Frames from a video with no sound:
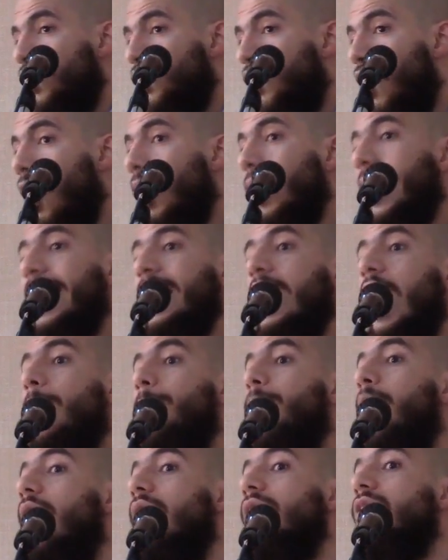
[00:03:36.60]
falling
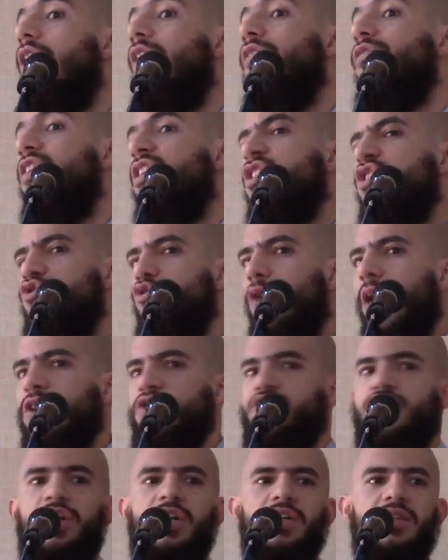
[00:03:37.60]
apart of the
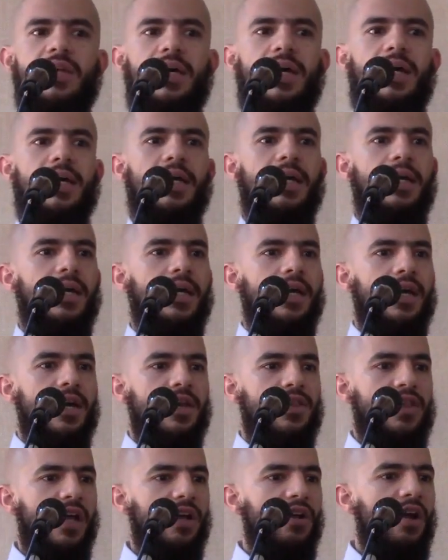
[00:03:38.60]
structure,
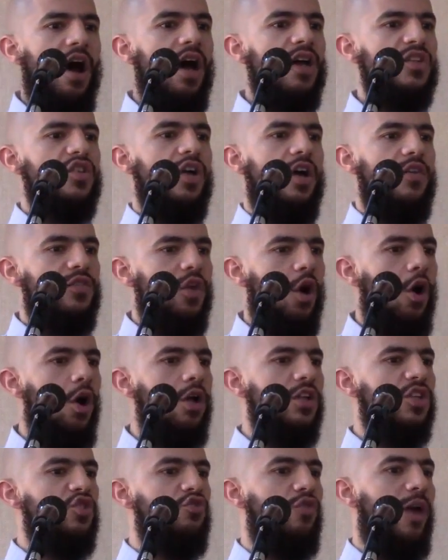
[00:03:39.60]
the loss of the
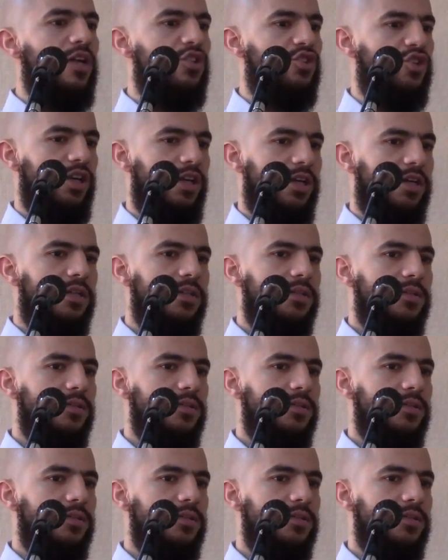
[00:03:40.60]
whole structure.